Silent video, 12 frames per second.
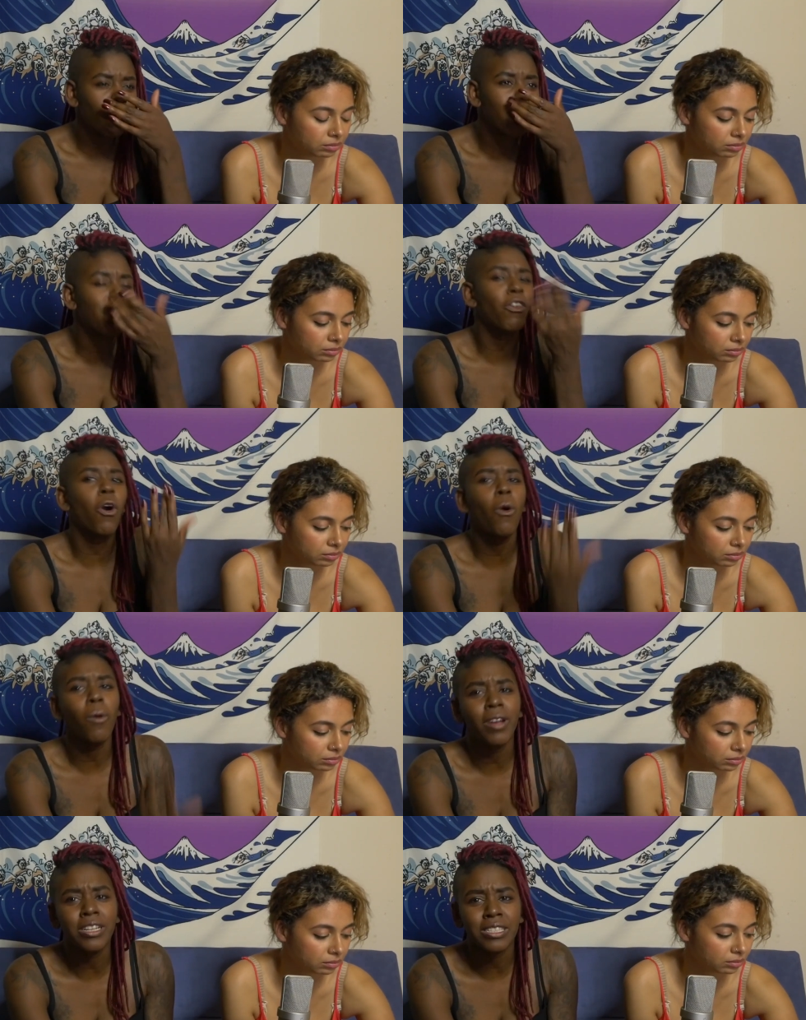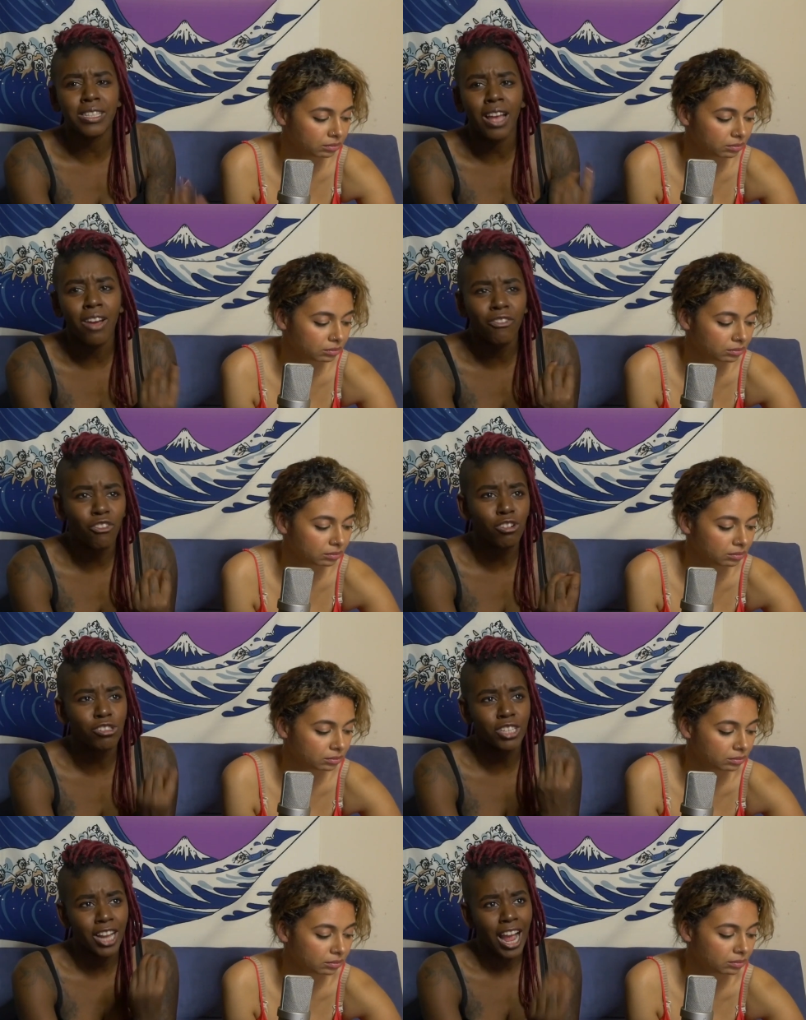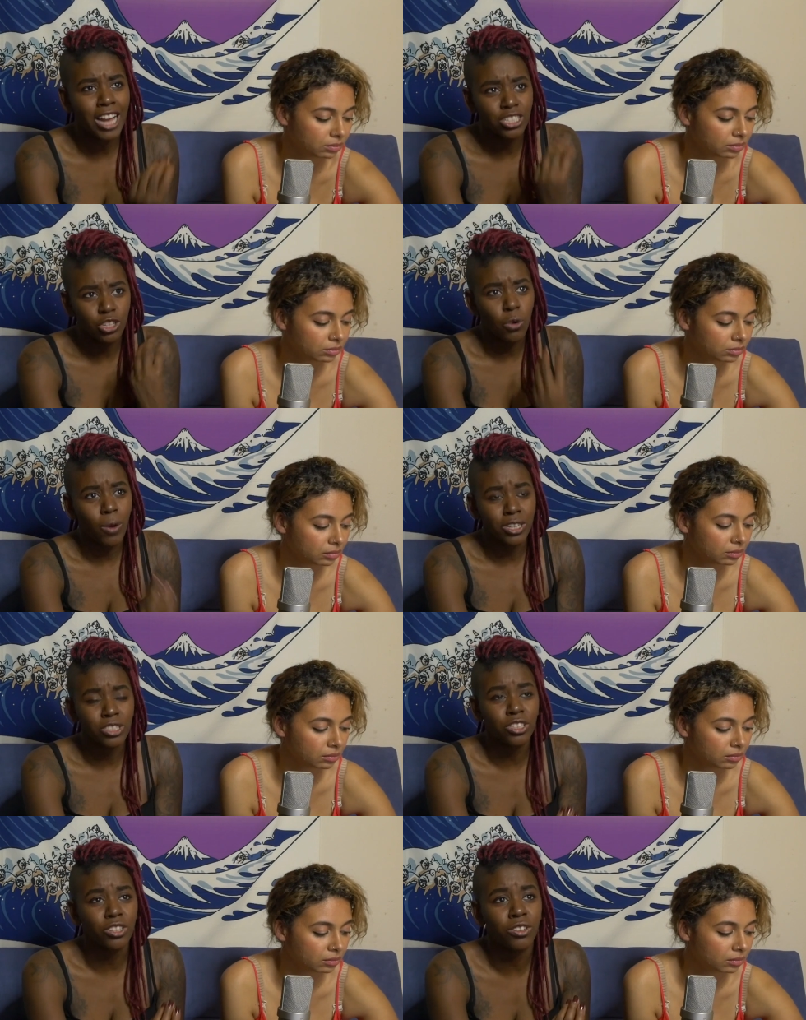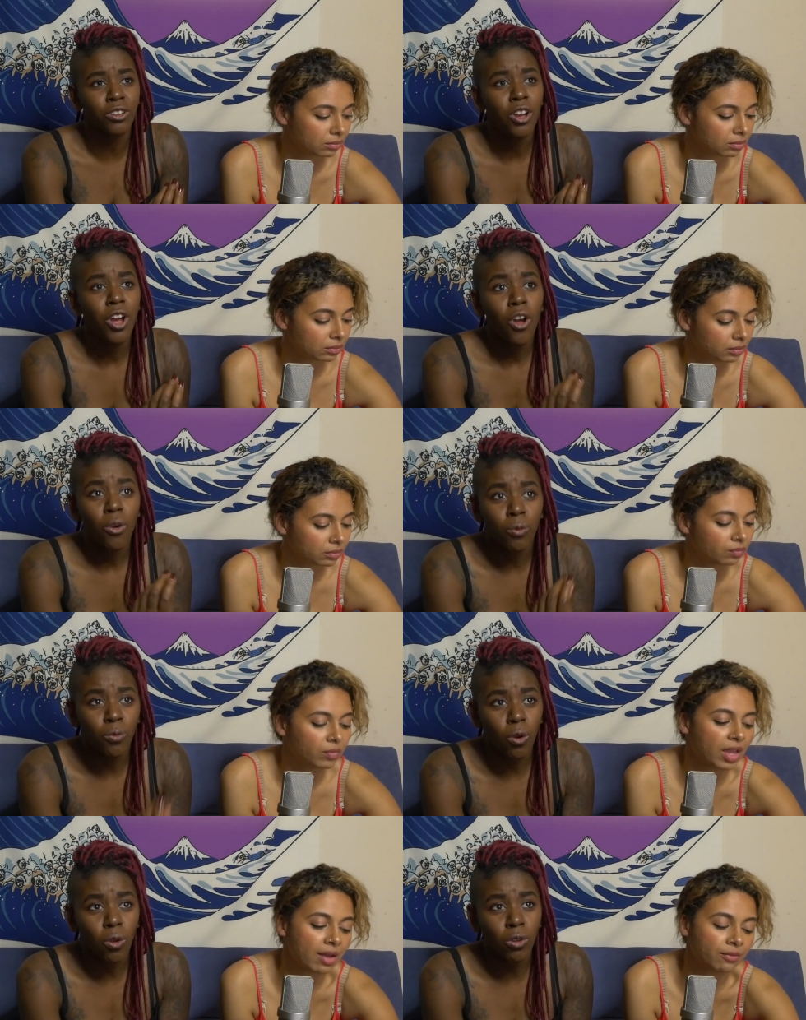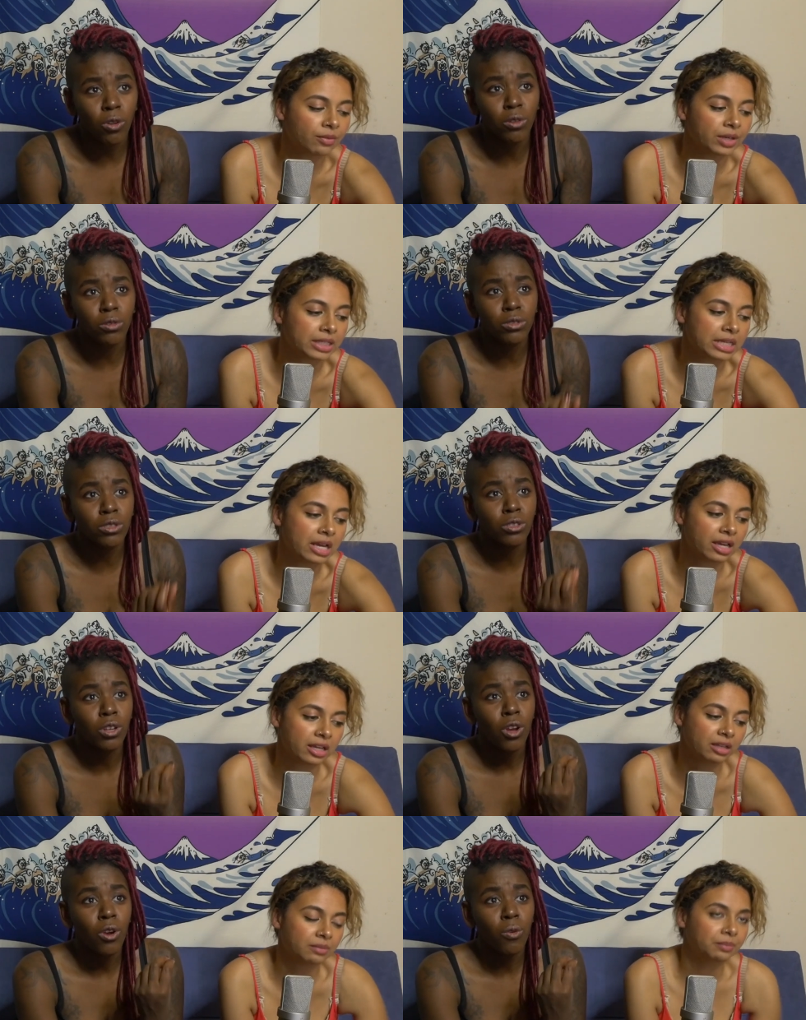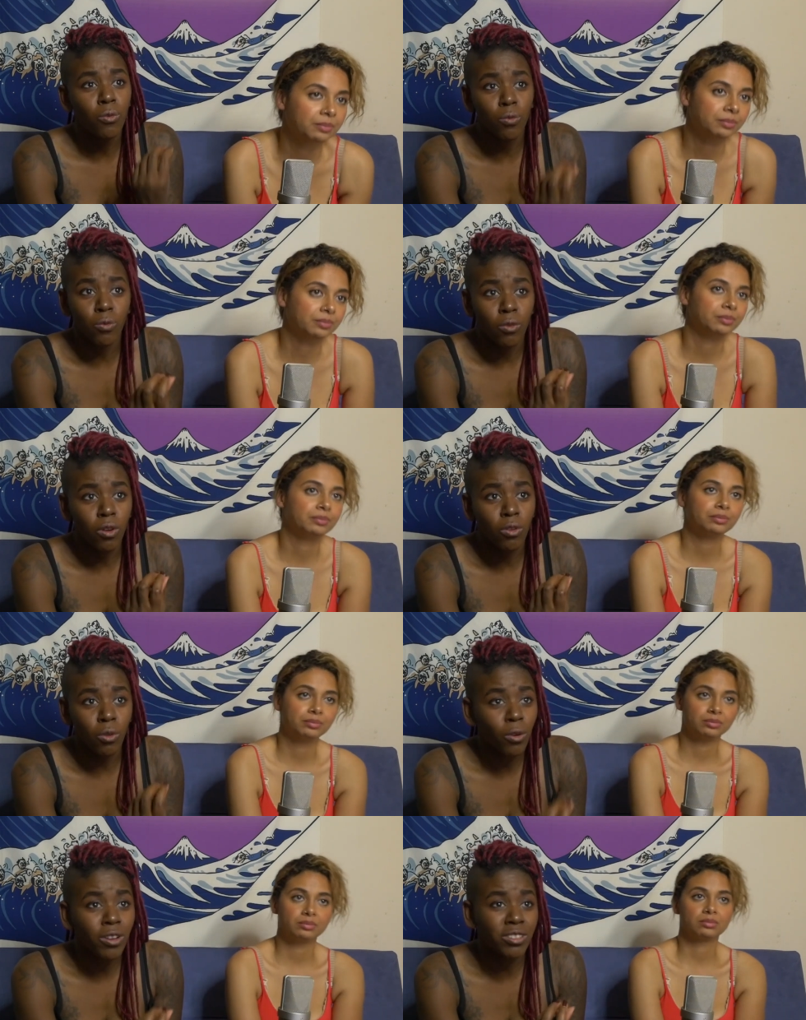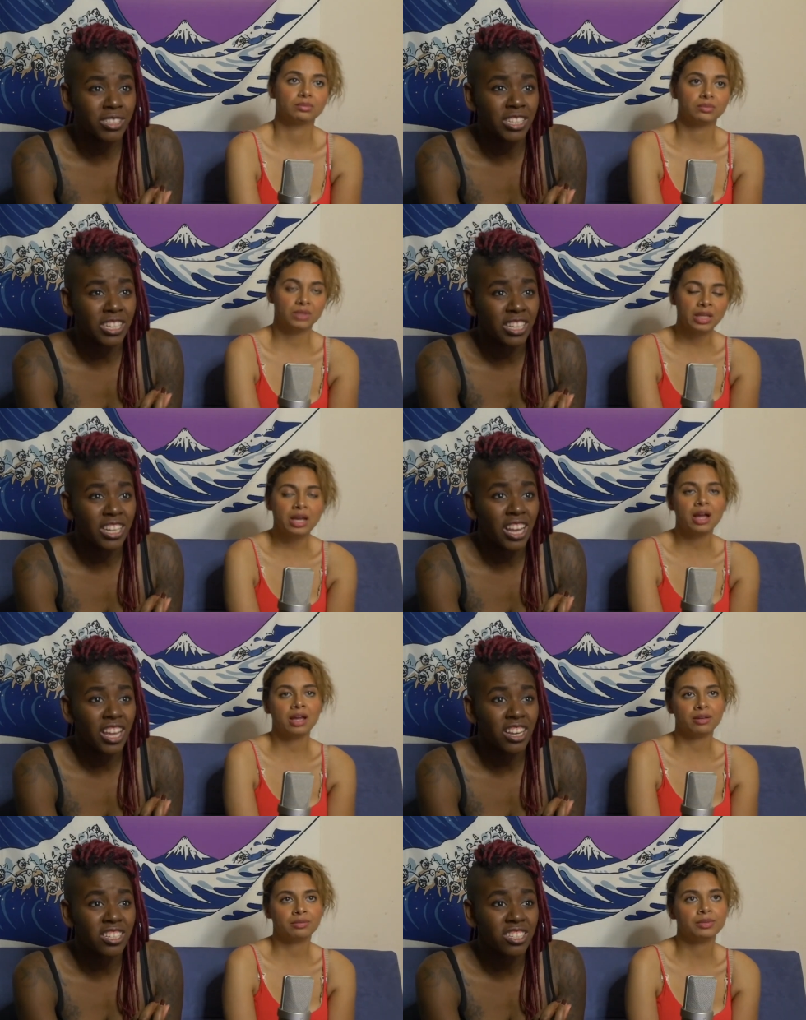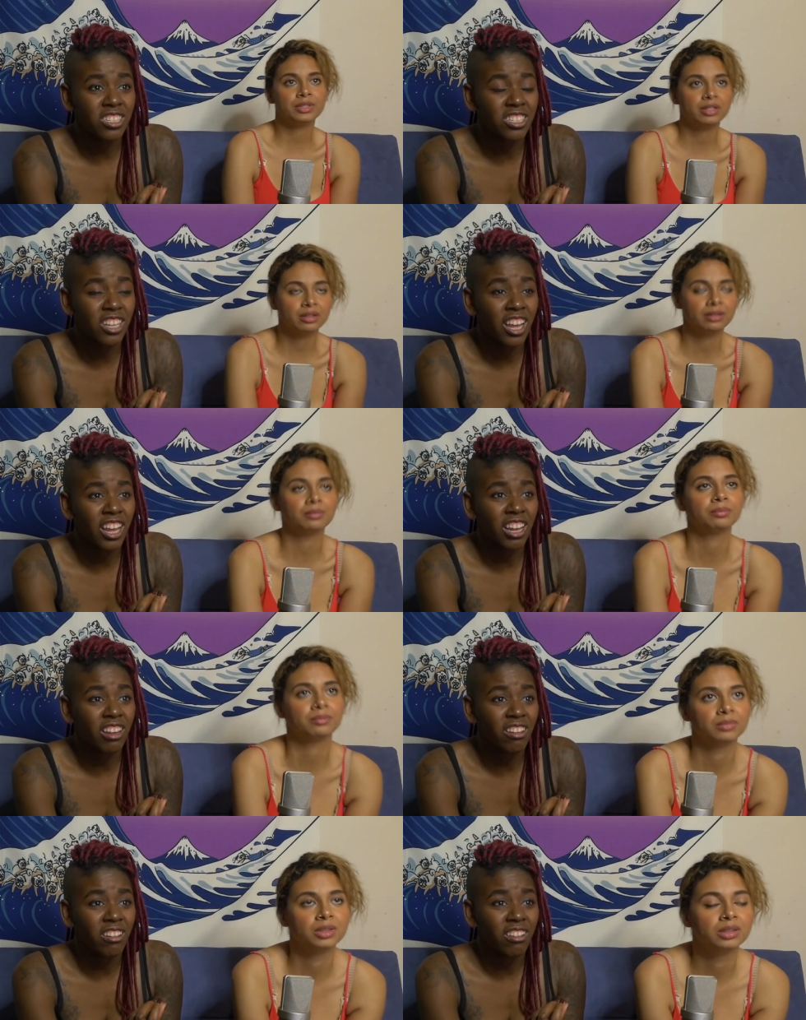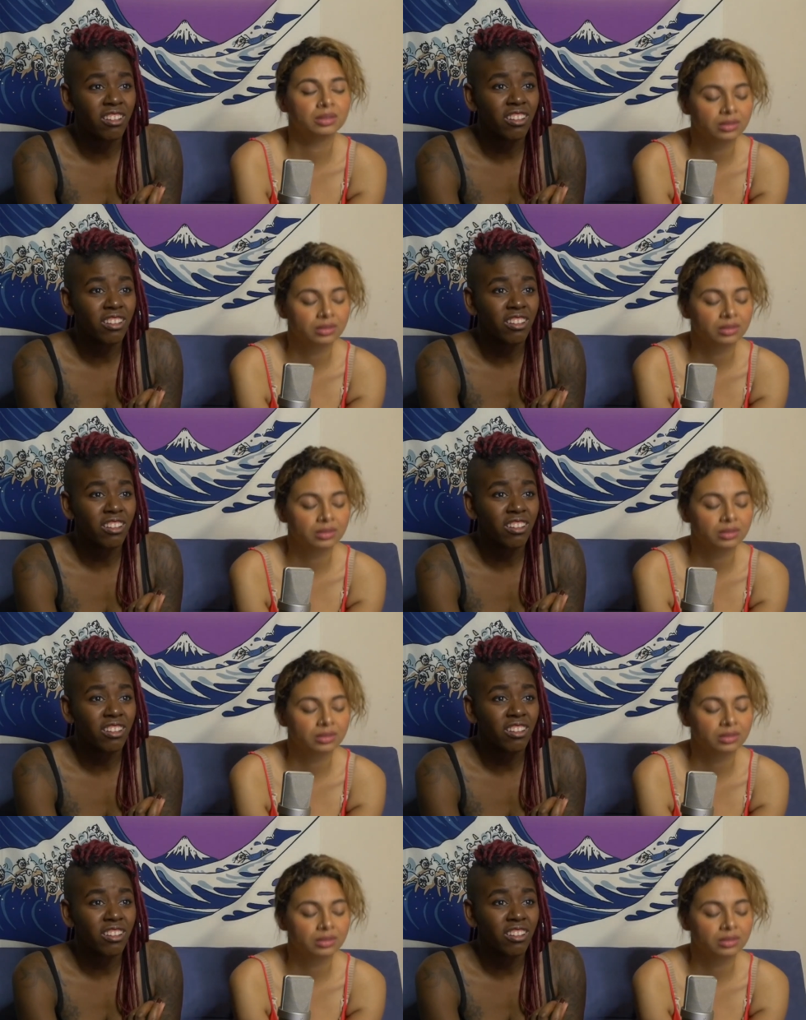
Speaker 1: we have always unfortunately had to question Rollo's every time loyalty. Yeah, and it's just time. like,